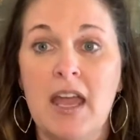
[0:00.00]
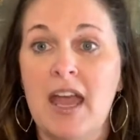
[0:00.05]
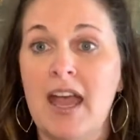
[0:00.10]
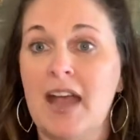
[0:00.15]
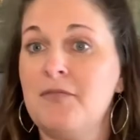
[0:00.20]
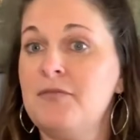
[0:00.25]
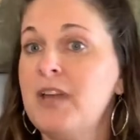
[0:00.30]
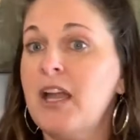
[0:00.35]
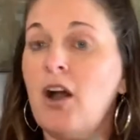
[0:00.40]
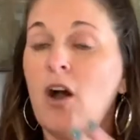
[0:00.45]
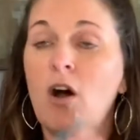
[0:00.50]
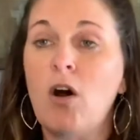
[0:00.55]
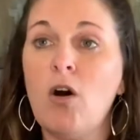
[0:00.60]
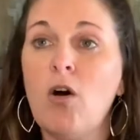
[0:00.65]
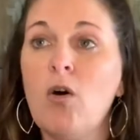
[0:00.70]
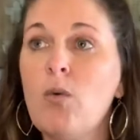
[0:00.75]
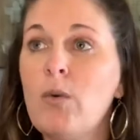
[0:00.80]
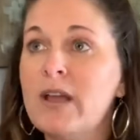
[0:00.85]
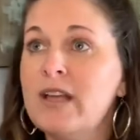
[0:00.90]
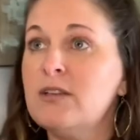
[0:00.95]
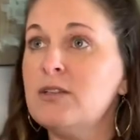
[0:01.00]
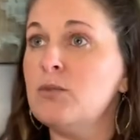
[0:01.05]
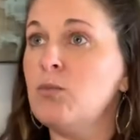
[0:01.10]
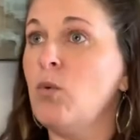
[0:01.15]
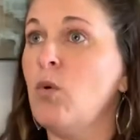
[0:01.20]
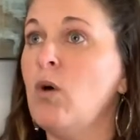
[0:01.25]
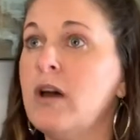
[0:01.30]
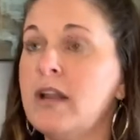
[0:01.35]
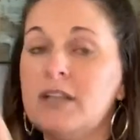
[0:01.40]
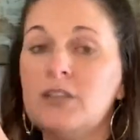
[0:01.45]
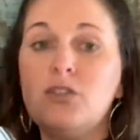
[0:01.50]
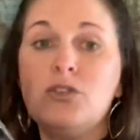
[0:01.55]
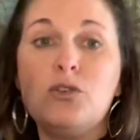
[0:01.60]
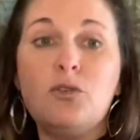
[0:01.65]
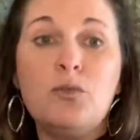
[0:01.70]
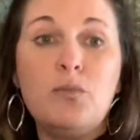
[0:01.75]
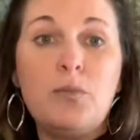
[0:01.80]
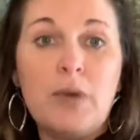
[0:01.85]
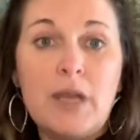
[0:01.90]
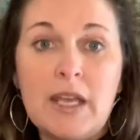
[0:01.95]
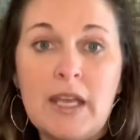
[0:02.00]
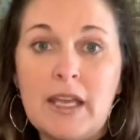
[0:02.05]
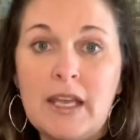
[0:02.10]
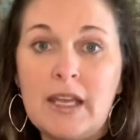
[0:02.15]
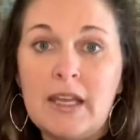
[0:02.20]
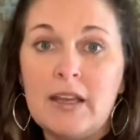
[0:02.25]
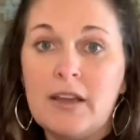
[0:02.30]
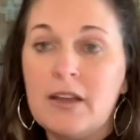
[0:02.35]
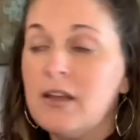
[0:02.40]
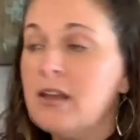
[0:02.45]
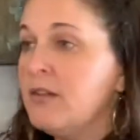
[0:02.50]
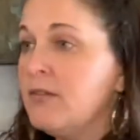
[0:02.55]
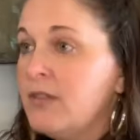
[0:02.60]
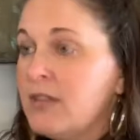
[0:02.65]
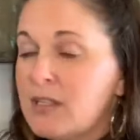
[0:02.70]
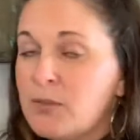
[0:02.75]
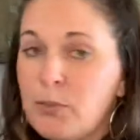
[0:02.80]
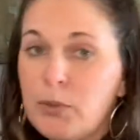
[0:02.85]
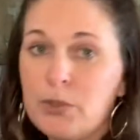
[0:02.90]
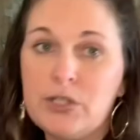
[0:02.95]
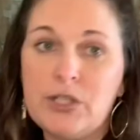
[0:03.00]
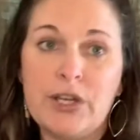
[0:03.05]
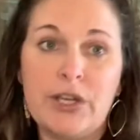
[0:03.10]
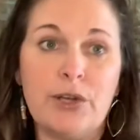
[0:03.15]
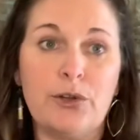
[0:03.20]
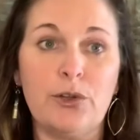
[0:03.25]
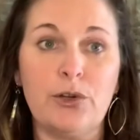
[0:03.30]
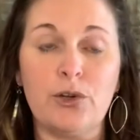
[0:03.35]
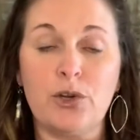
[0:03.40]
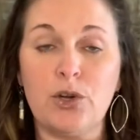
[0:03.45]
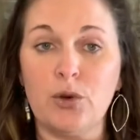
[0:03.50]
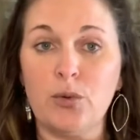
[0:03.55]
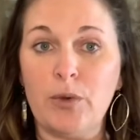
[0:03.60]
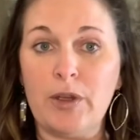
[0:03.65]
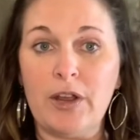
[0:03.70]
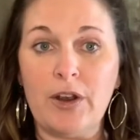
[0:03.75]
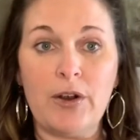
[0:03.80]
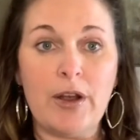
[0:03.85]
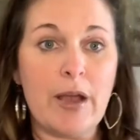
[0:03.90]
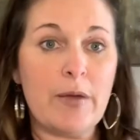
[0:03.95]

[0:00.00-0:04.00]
Have they always wanted to be this particular career?